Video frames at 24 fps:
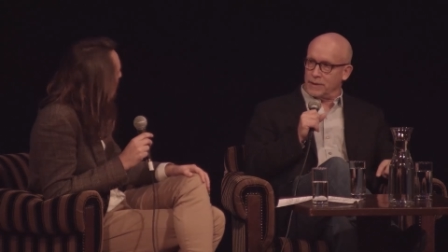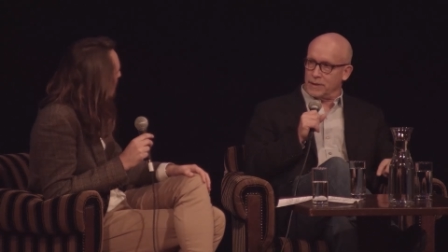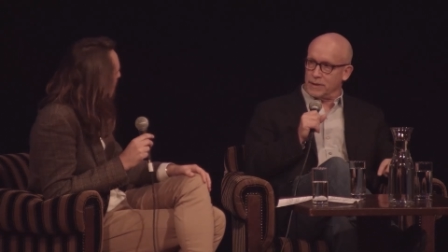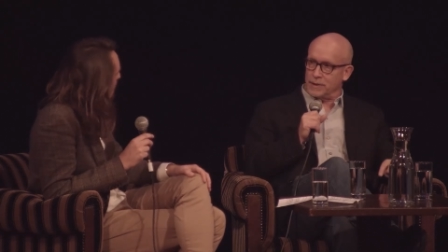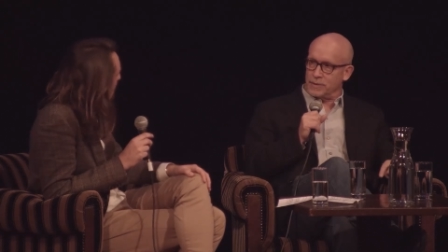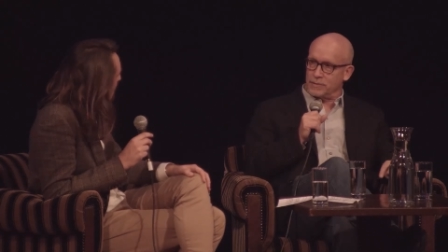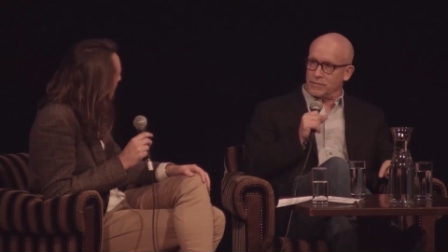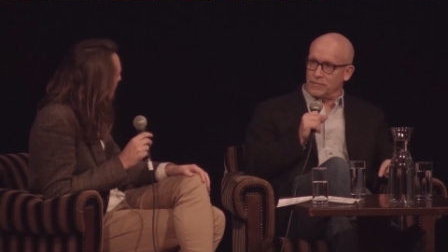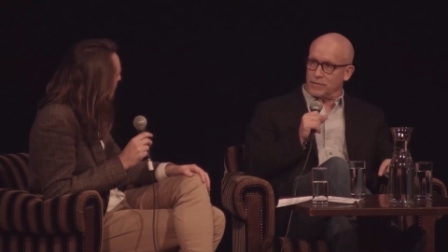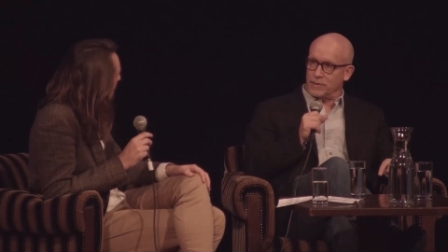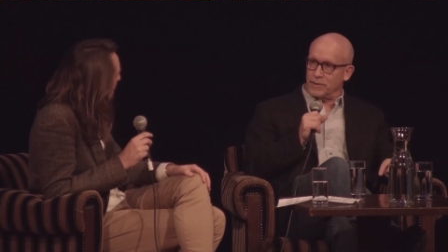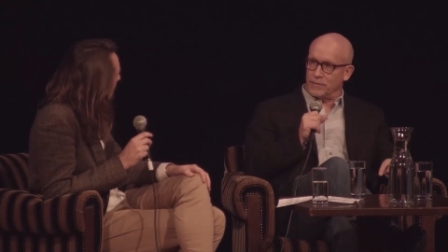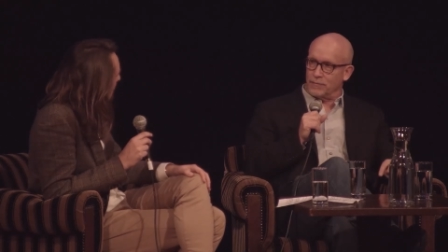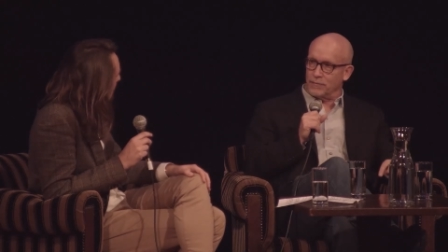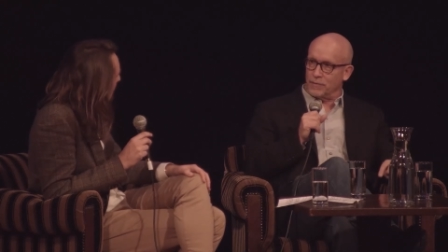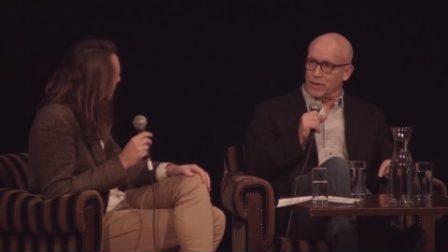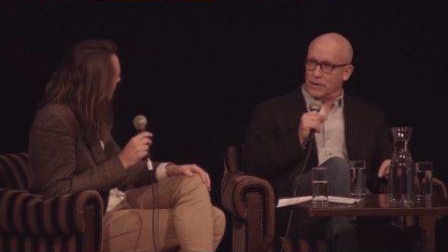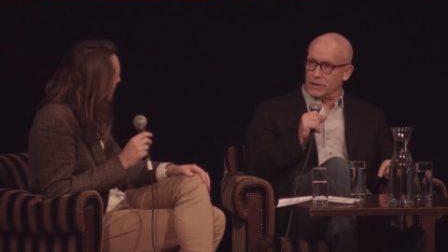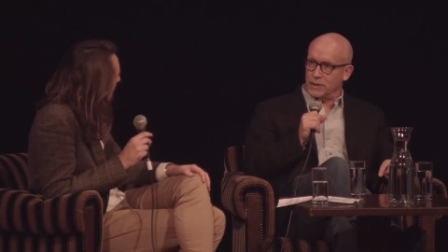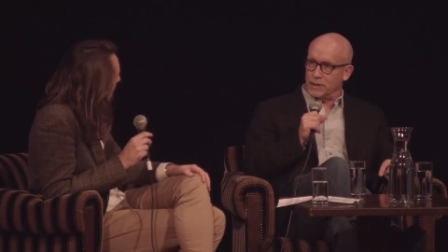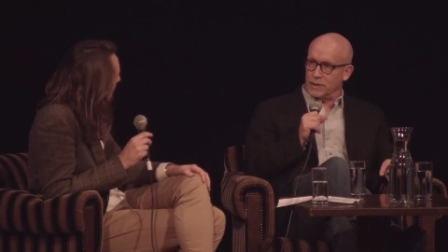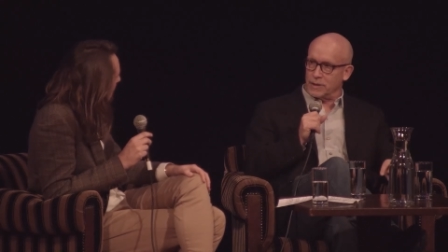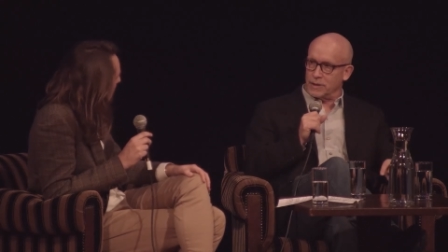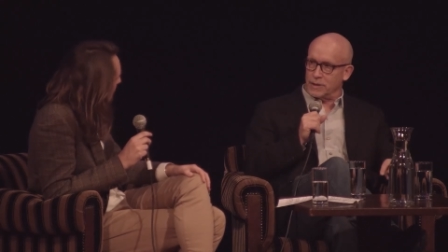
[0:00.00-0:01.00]
history of
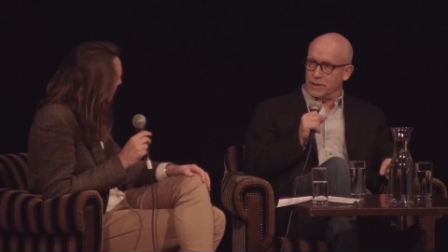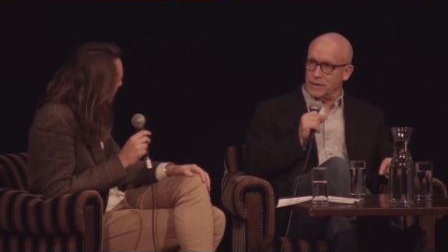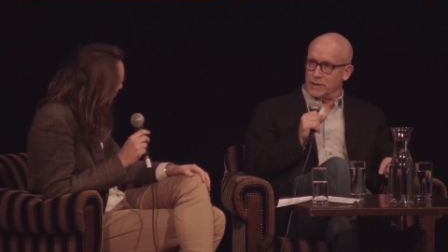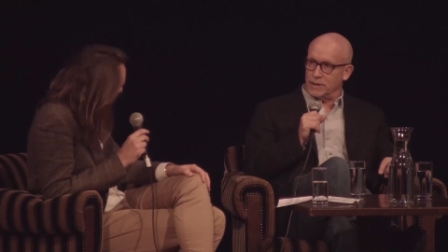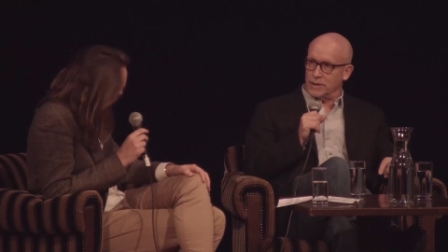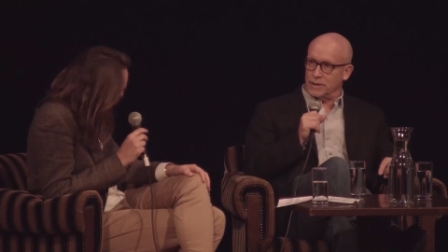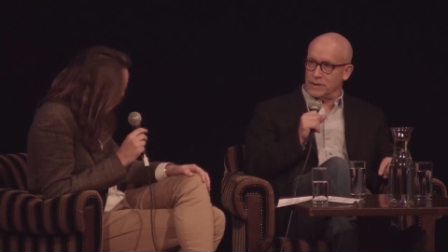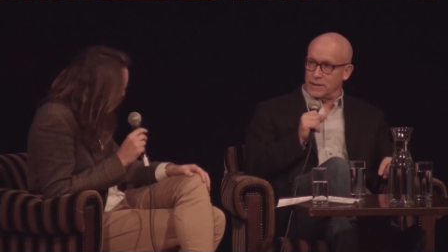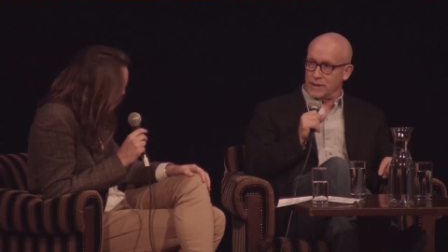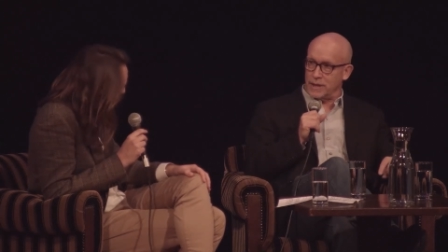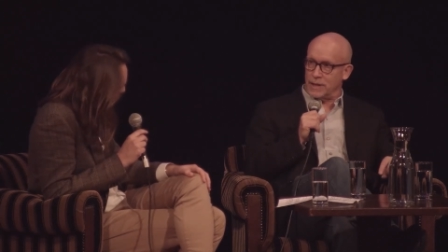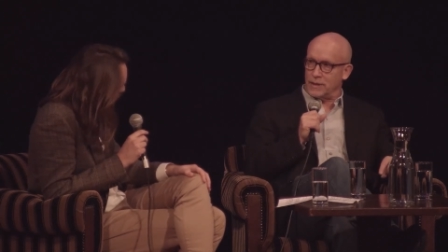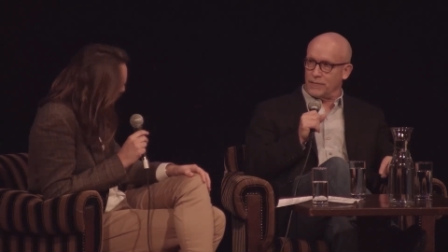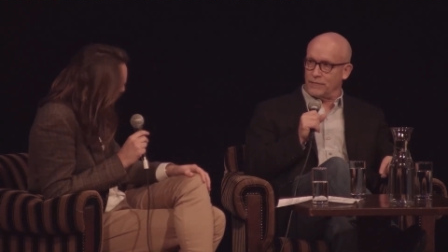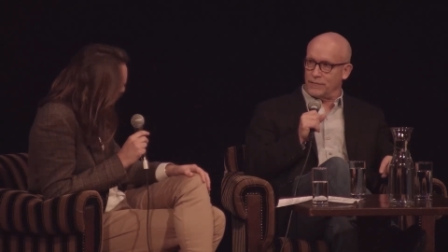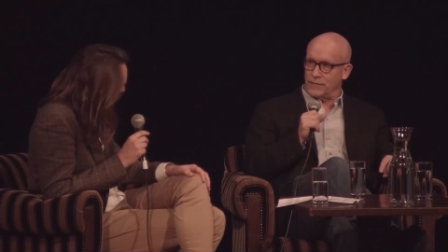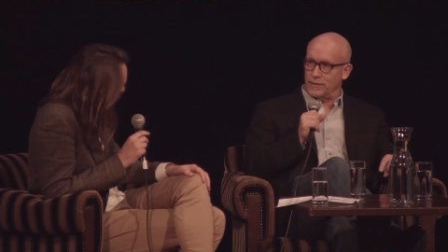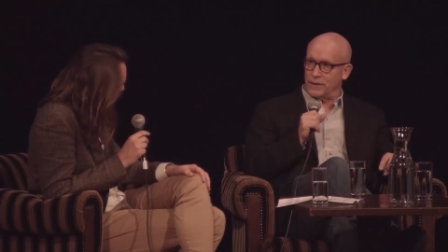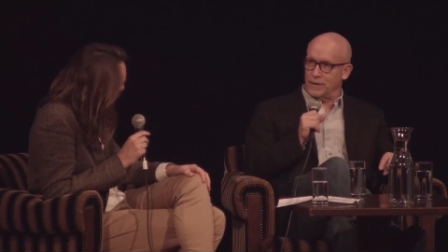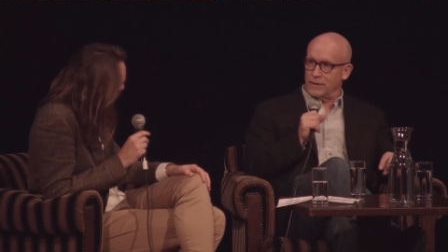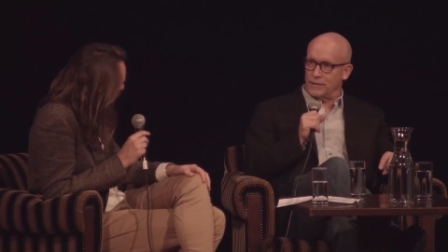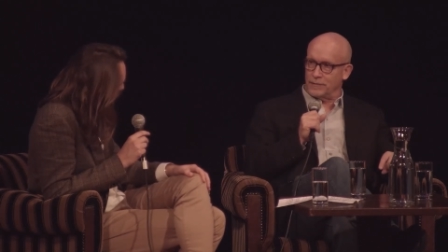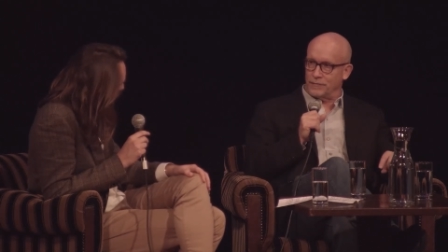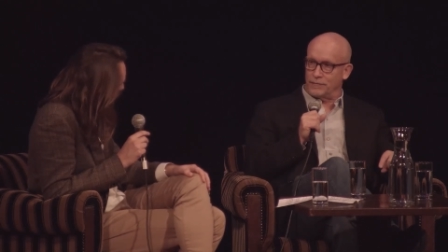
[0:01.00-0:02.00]
Russia itself
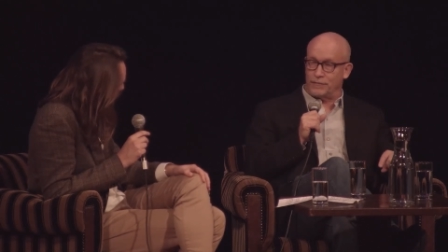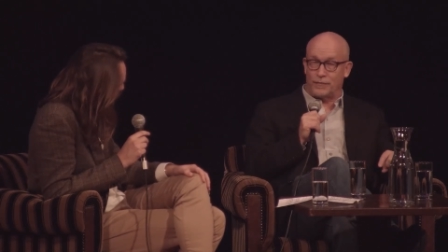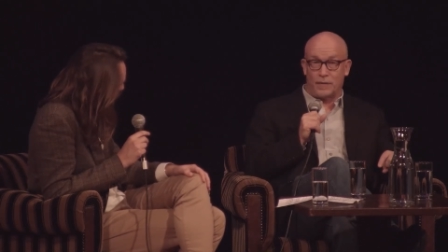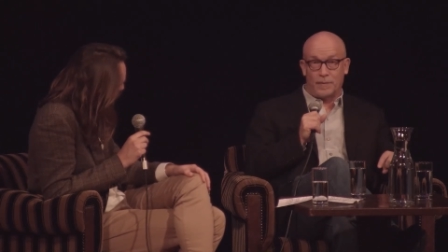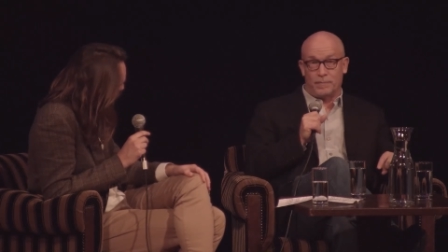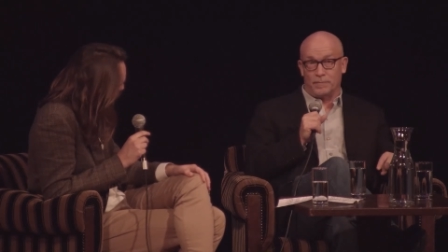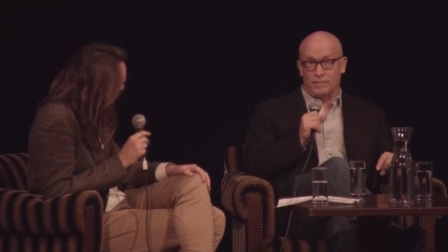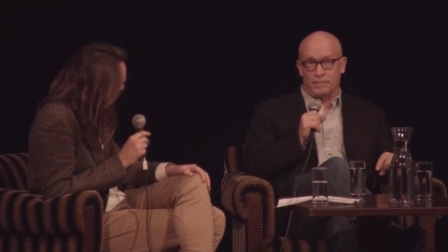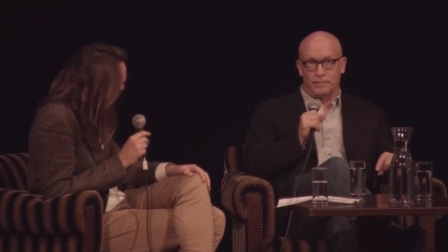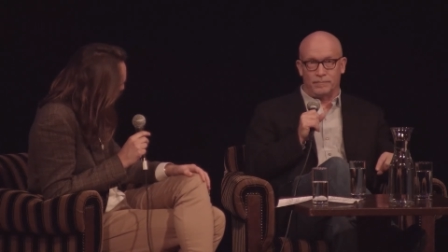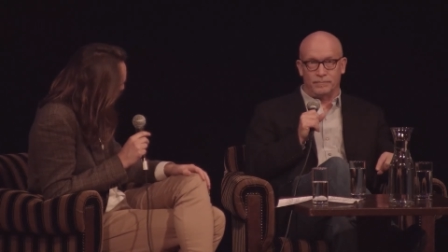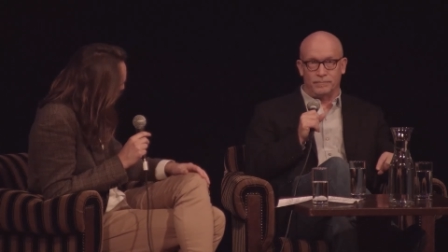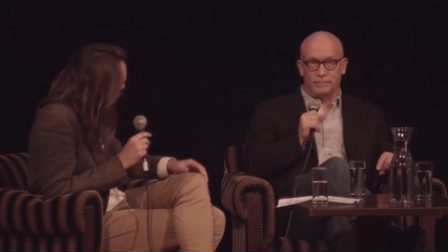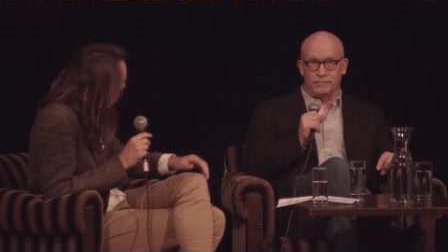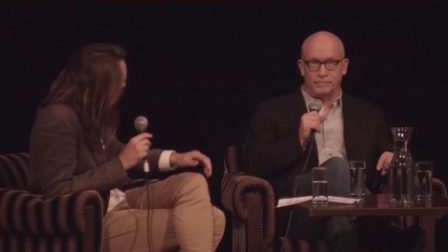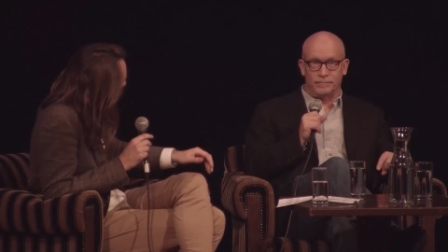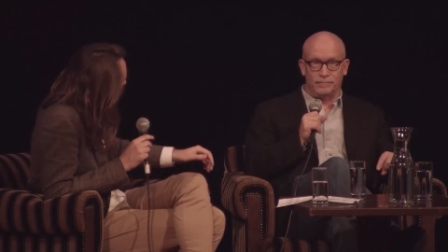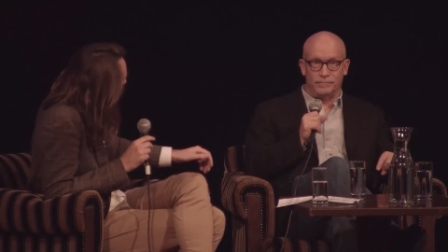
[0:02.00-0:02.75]
and from,